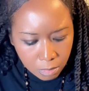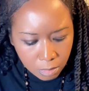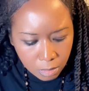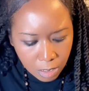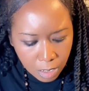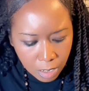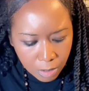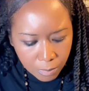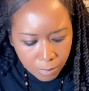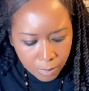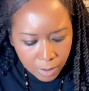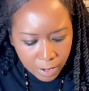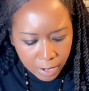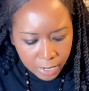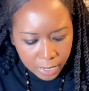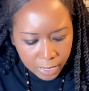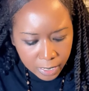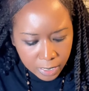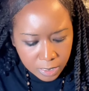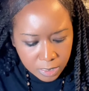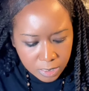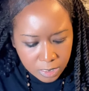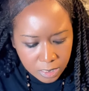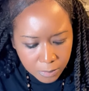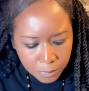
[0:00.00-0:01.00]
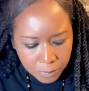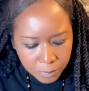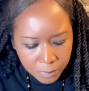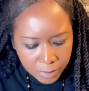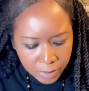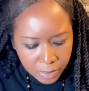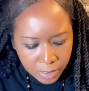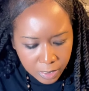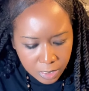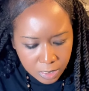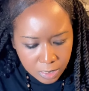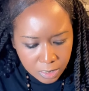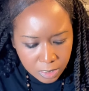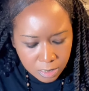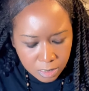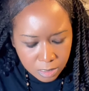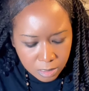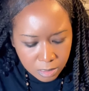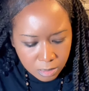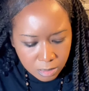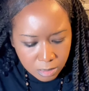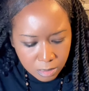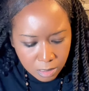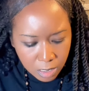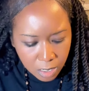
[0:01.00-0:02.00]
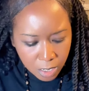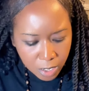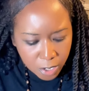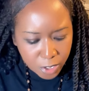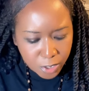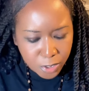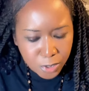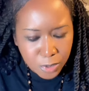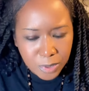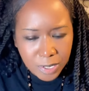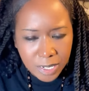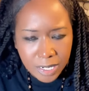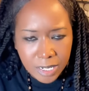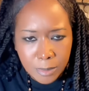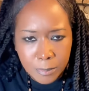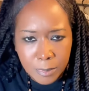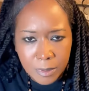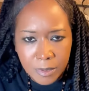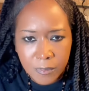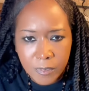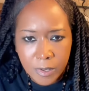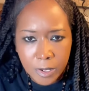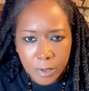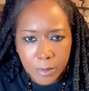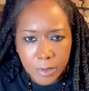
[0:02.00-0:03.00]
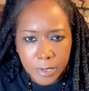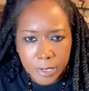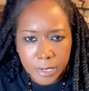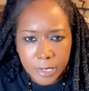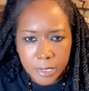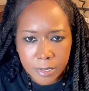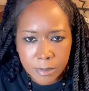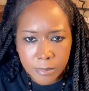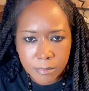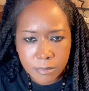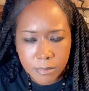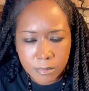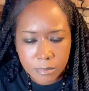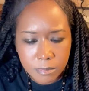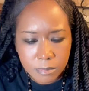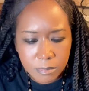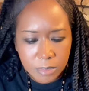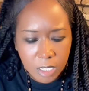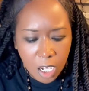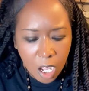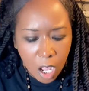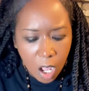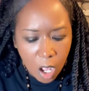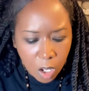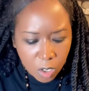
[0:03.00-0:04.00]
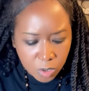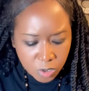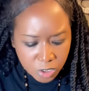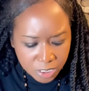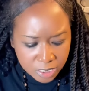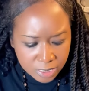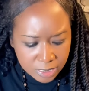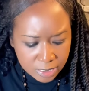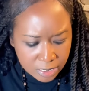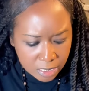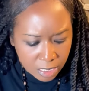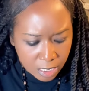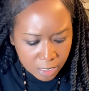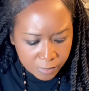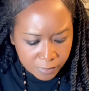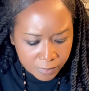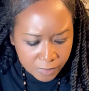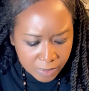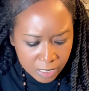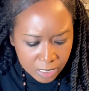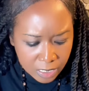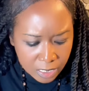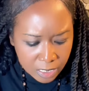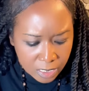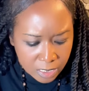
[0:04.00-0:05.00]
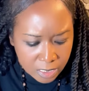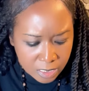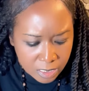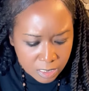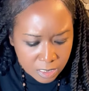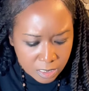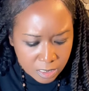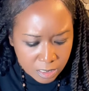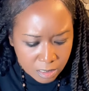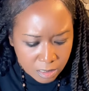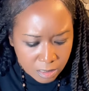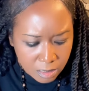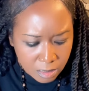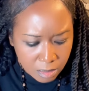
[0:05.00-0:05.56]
All right. But you need to be very cautious of this.